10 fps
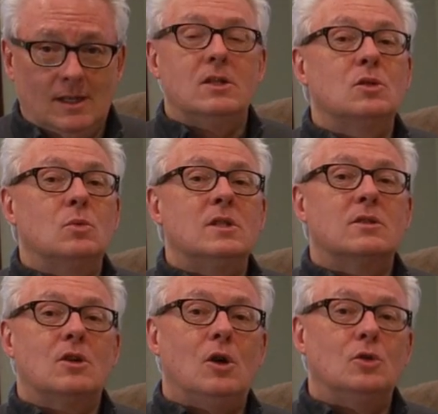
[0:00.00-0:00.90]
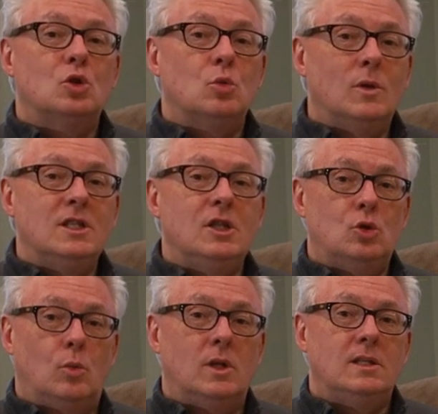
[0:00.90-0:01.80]
This one is called
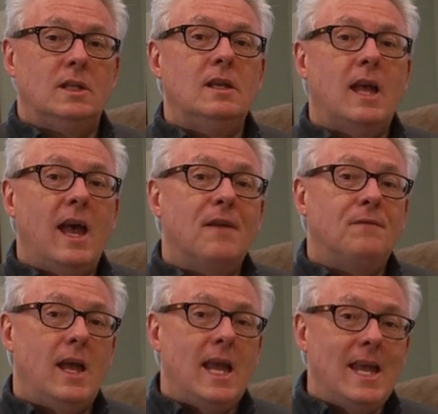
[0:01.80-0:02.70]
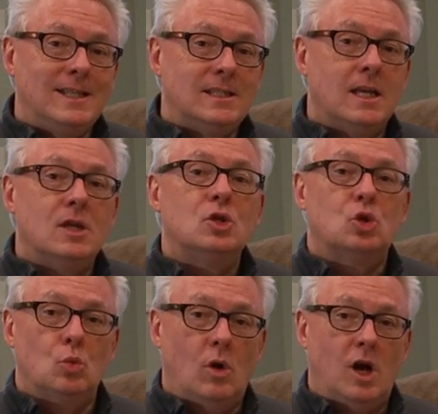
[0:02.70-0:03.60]
2020 F8
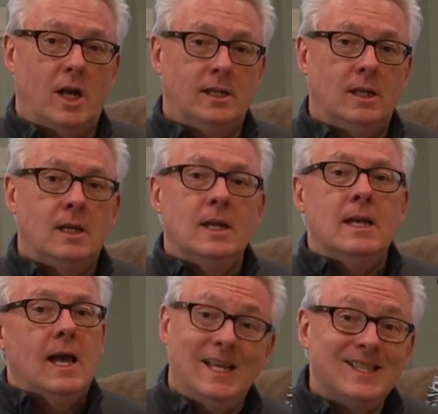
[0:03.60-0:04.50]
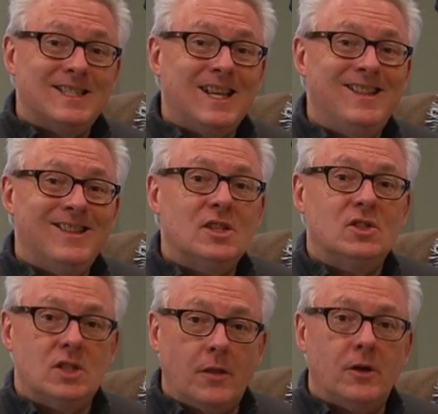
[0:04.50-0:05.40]
Swan. It's in the
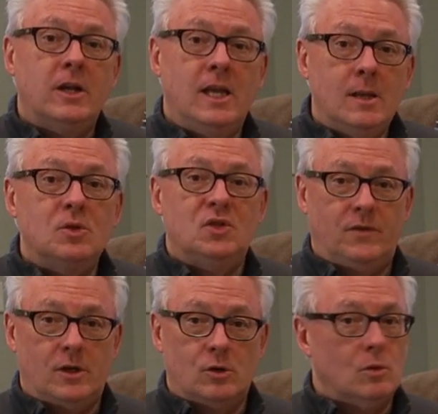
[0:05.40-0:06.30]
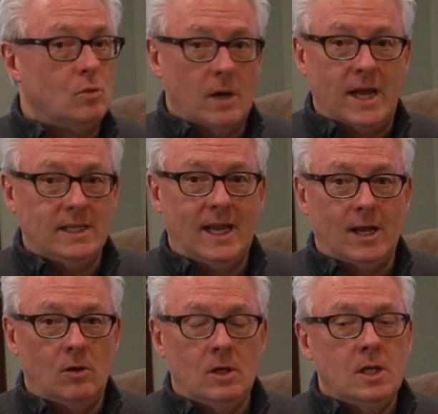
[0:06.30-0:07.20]
southern hemisphere right
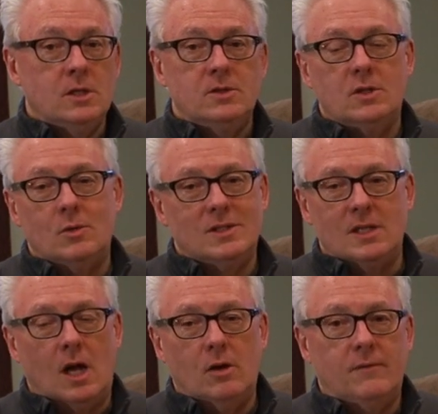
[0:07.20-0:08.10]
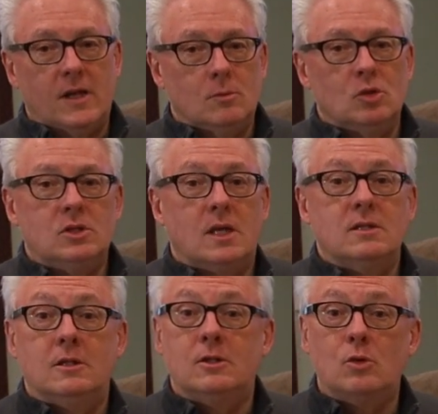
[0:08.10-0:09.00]
now. So it's not available to
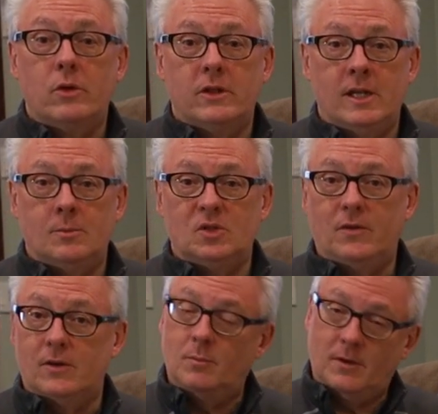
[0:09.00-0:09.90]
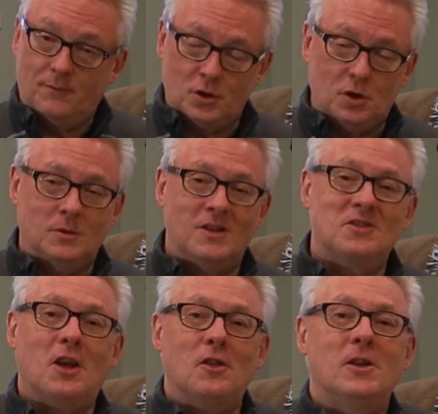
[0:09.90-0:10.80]
us in the northern hemisphere. But for you in the
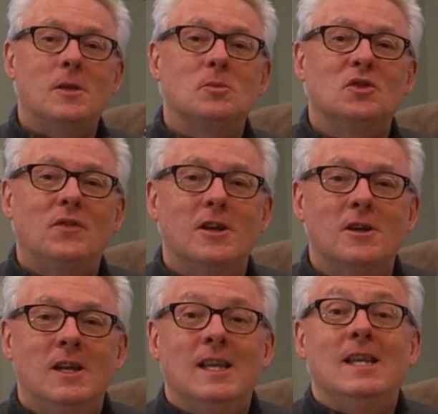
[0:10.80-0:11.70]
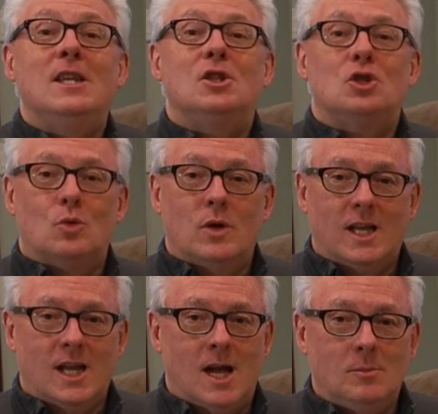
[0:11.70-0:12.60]
southern hemisphere, enjoy
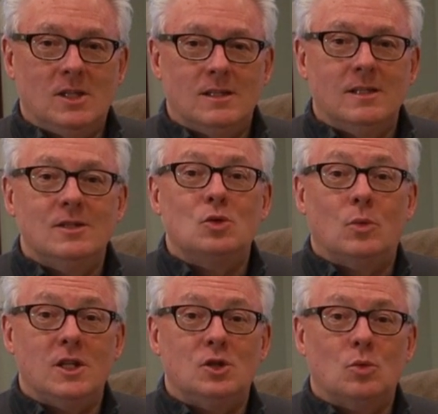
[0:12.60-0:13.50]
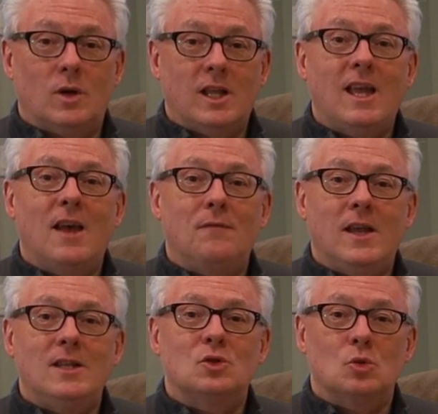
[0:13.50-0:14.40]
Comet 2020
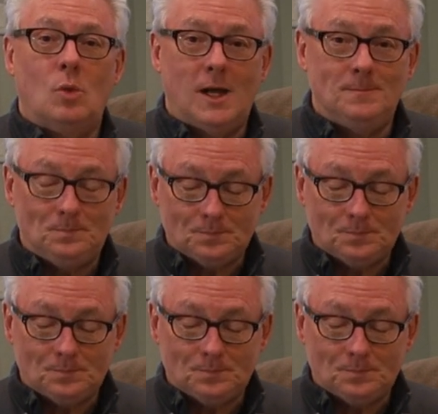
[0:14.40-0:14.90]
F8 Swan.